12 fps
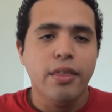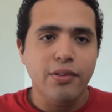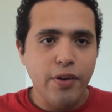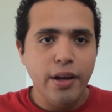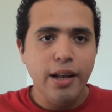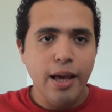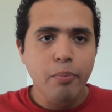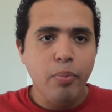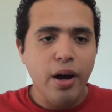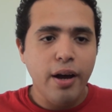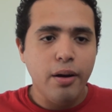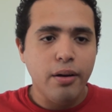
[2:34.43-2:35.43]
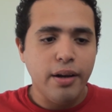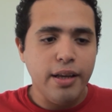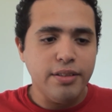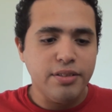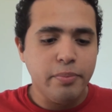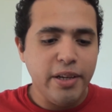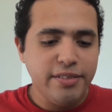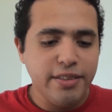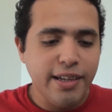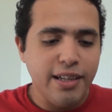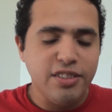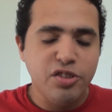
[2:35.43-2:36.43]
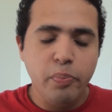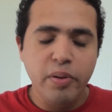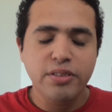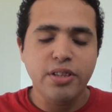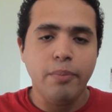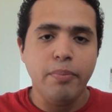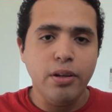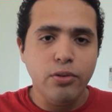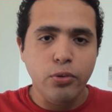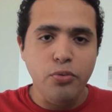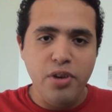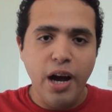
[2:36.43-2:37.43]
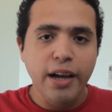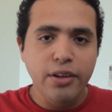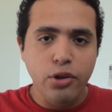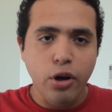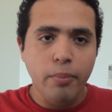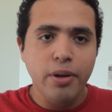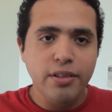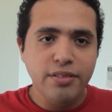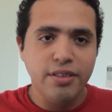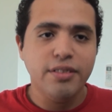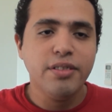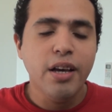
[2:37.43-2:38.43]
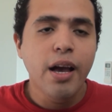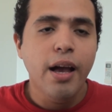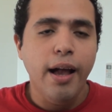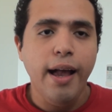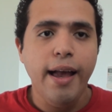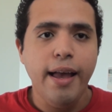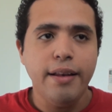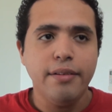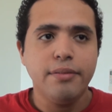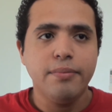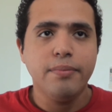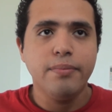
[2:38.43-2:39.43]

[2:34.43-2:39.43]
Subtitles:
The final empire is basically split up into 9 dominances, and